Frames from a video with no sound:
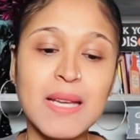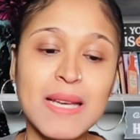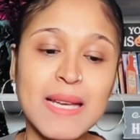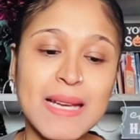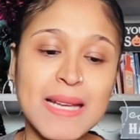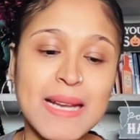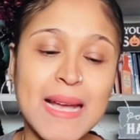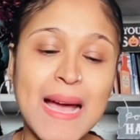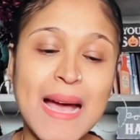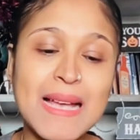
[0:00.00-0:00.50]

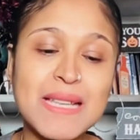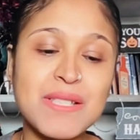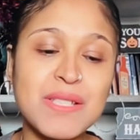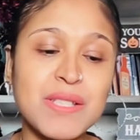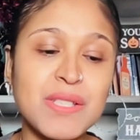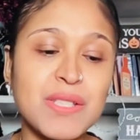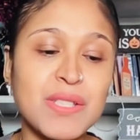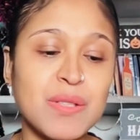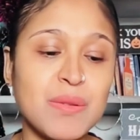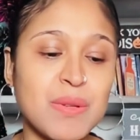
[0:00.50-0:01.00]
It has
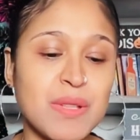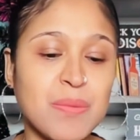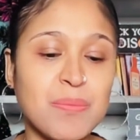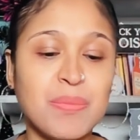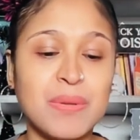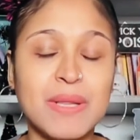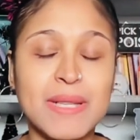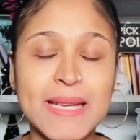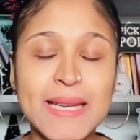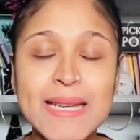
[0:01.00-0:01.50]
to do with
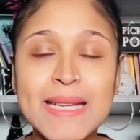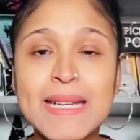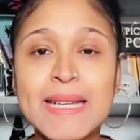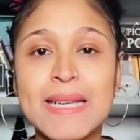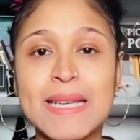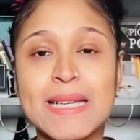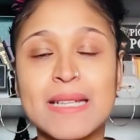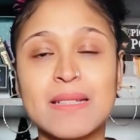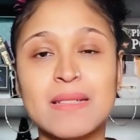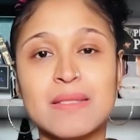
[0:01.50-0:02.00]

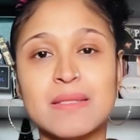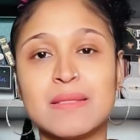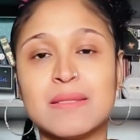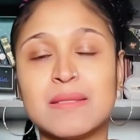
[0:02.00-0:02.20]
planning